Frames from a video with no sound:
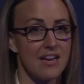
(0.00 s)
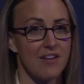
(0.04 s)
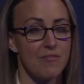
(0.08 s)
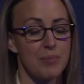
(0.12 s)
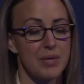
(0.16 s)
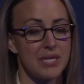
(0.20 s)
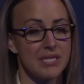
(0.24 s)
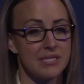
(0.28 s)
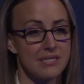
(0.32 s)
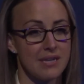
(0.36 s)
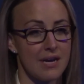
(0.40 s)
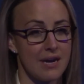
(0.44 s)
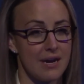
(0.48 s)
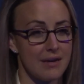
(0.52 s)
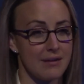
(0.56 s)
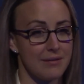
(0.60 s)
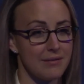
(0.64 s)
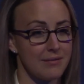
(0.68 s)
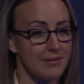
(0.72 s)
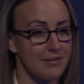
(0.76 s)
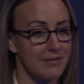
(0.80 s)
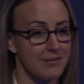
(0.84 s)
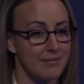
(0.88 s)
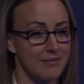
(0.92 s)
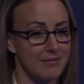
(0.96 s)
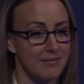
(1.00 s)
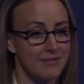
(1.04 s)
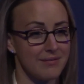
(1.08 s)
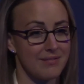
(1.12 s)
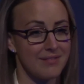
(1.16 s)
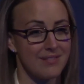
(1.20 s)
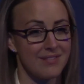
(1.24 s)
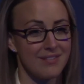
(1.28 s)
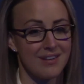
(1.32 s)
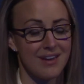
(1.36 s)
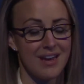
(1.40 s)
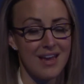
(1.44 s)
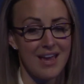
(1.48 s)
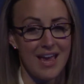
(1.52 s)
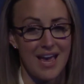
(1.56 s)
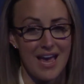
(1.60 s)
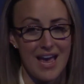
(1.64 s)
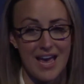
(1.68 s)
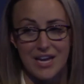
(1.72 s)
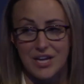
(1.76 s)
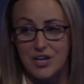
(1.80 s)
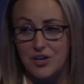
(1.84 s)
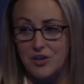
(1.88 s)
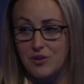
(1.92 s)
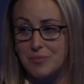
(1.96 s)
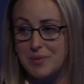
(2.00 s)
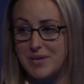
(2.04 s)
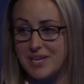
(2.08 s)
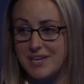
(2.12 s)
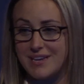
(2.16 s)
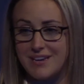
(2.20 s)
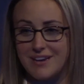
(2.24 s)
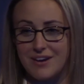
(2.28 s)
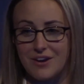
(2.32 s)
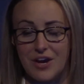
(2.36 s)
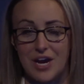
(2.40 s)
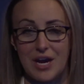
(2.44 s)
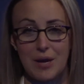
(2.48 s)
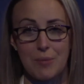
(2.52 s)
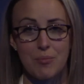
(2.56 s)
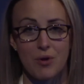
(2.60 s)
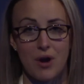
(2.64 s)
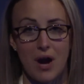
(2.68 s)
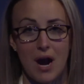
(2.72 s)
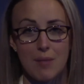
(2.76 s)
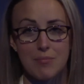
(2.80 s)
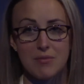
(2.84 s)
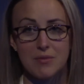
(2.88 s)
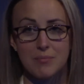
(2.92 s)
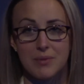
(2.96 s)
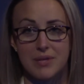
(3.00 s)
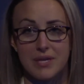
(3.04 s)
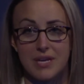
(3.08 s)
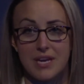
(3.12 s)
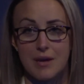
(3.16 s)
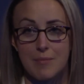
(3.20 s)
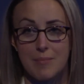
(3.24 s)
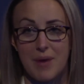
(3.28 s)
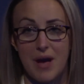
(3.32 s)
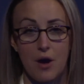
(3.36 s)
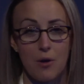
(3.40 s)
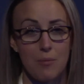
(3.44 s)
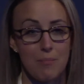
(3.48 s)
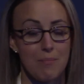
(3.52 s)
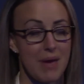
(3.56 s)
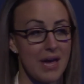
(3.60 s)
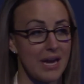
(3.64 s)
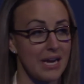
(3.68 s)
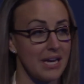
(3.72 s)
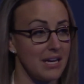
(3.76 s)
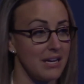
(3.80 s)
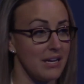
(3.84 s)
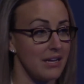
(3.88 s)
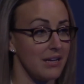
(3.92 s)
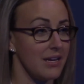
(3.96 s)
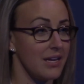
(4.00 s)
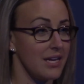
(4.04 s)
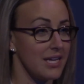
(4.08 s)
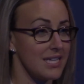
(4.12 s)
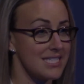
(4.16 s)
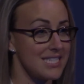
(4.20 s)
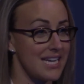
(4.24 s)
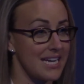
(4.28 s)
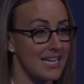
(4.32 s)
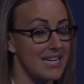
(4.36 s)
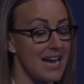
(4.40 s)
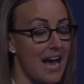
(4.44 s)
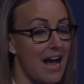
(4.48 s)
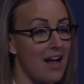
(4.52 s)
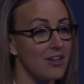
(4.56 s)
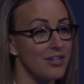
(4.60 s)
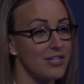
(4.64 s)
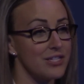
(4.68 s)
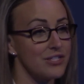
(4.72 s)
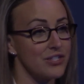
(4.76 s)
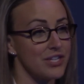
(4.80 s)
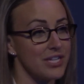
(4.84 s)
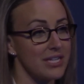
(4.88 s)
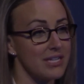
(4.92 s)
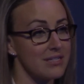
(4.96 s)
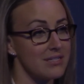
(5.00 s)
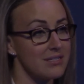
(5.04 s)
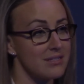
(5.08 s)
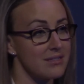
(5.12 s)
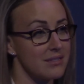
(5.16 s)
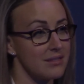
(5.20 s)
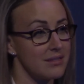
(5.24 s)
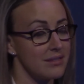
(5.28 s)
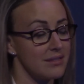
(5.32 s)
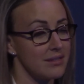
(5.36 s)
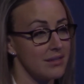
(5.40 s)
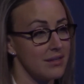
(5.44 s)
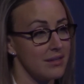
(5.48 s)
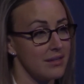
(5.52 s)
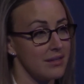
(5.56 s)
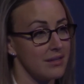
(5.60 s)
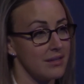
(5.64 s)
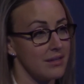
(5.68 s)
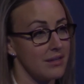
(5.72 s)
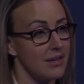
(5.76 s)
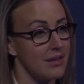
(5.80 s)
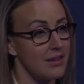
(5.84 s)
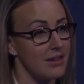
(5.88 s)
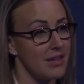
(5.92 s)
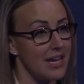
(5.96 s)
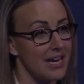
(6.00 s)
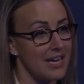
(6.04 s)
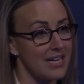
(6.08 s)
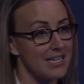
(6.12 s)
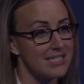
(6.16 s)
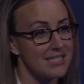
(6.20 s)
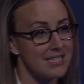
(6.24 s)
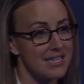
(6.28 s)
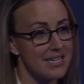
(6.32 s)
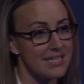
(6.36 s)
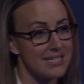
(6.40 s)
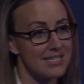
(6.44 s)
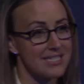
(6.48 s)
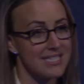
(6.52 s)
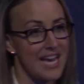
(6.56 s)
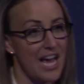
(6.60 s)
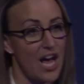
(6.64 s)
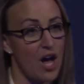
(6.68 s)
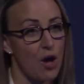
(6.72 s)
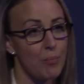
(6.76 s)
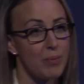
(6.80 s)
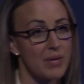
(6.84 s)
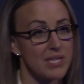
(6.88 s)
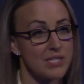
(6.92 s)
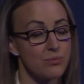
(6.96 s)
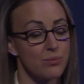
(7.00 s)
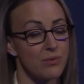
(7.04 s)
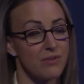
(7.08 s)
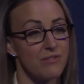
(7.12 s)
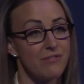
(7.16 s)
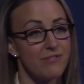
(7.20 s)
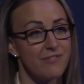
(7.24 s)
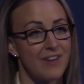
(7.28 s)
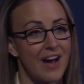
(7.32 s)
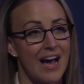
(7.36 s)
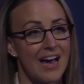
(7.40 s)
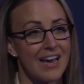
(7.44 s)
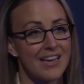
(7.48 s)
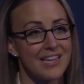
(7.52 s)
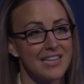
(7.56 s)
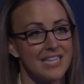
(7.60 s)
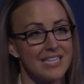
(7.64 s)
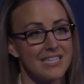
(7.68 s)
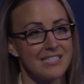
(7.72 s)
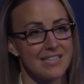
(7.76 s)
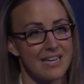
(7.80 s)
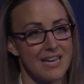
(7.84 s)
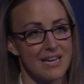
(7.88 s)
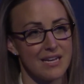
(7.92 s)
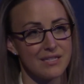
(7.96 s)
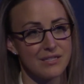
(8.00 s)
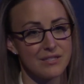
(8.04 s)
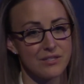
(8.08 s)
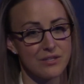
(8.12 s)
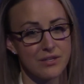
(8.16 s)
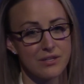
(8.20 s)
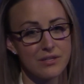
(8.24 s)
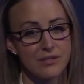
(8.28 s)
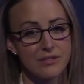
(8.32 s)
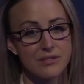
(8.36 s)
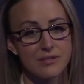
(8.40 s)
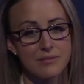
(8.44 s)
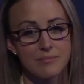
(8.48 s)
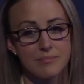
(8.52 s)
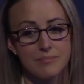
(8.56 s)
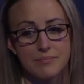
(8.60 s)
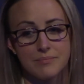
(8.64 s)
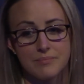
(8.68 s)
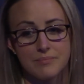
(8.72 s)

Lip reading: have been done, and you'll be hearing probably about many technologies that exist to help us refine these answers.